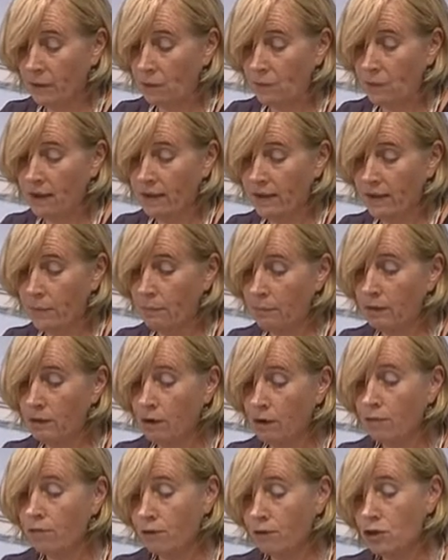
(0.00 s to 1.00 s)
will
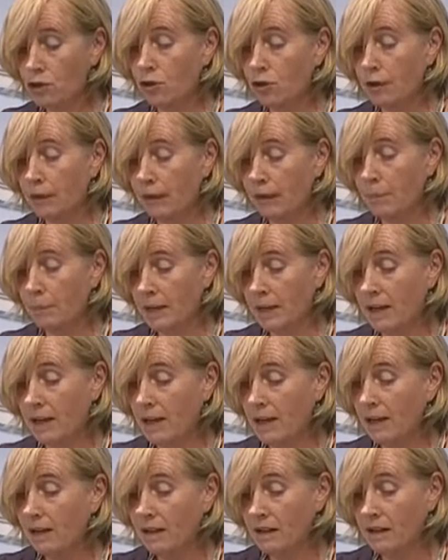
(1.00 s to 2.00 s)
know for sure they'll be,
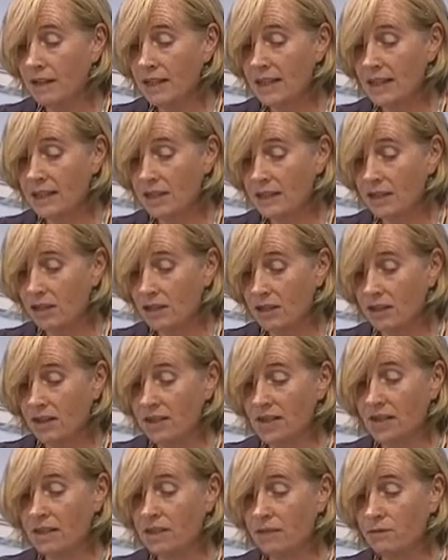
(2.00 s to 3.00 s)
not adding to their
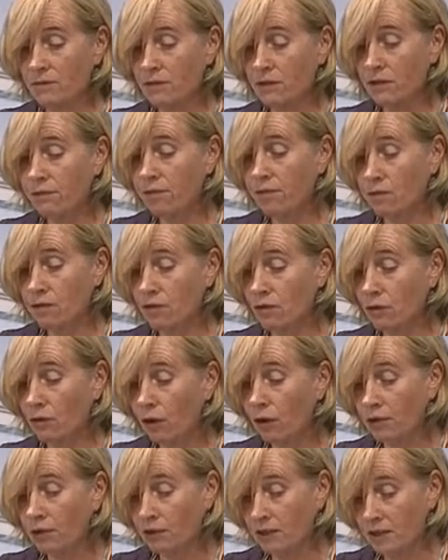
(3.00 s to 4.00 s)
sense of difference or
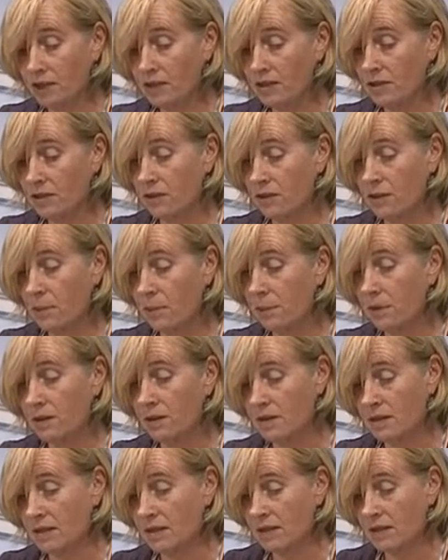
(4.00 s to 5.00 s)
otherness to their
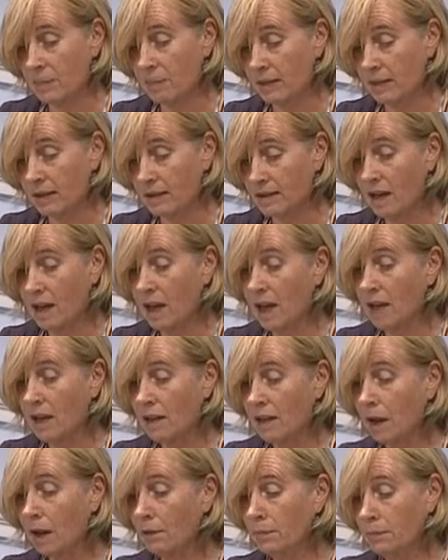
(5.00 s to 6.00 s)
peers or siblings,
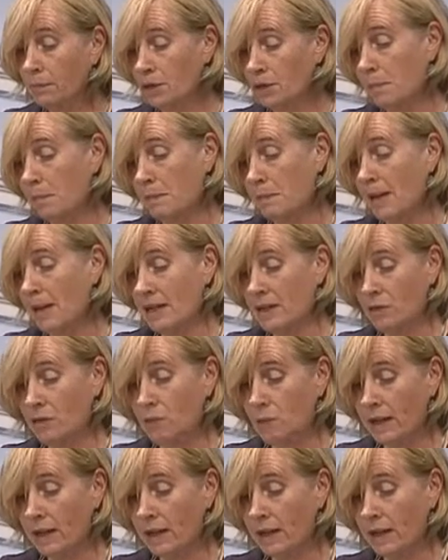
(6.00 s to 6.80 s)
not to be made to